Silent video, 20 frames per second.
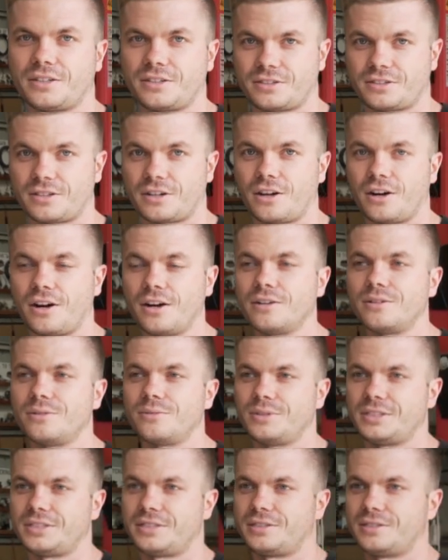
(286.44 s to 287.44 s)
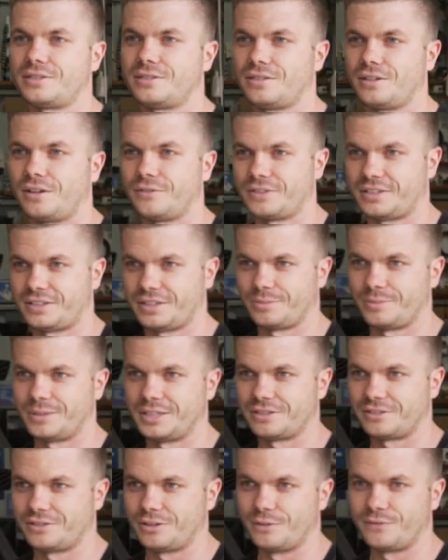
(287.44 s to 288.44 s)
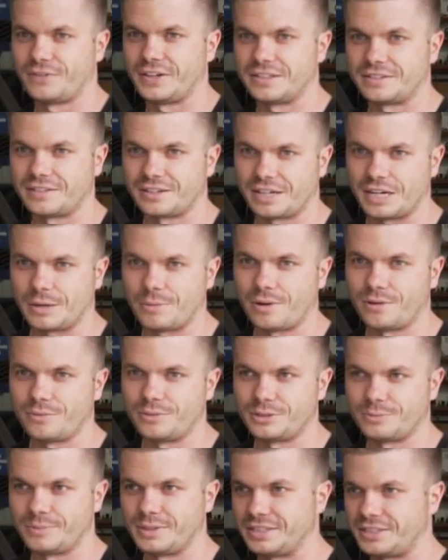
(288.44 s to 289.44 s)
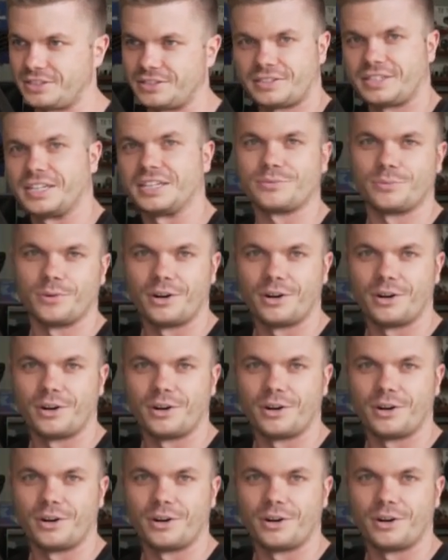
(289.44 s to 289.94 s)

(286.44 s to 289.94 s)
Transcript: it got so hot, which obviously means the thermo fans don't come on, which means it just gets